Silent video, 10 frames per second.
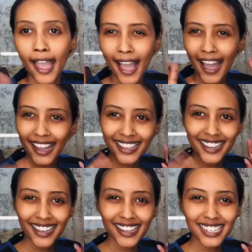Hi
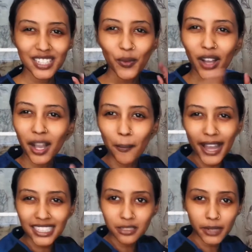guys, welcome back
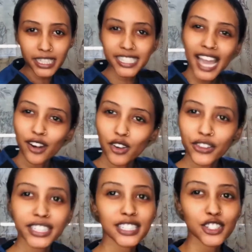to my channel.
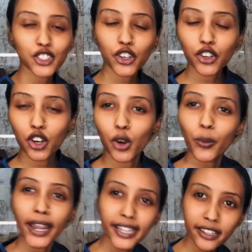This is your girl
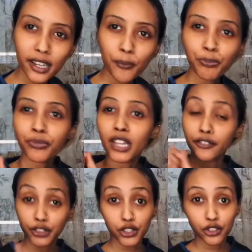Raida. If this
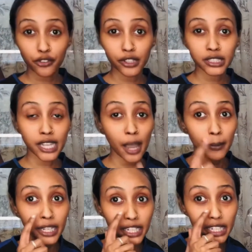is your first time
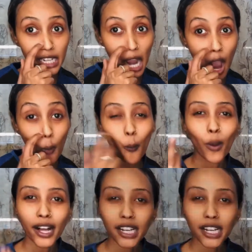here, welcome.